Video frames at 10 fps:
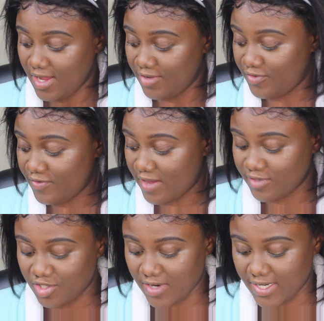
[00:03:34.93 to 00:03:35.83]
If you've
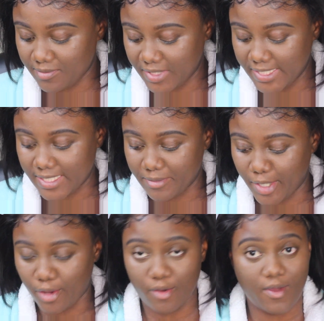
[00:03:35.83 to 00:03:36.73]
ever tried it, please let me
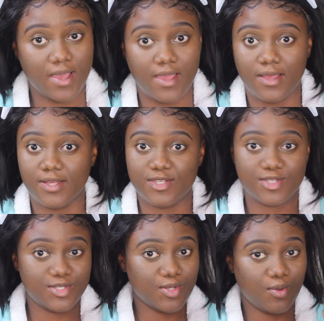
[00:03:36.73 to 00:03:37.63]
know. I
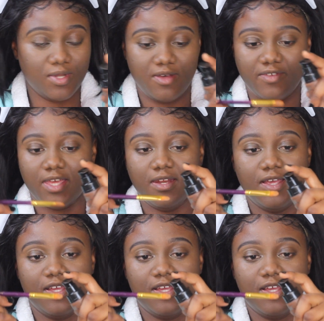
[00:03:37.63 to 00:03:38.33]
so love it.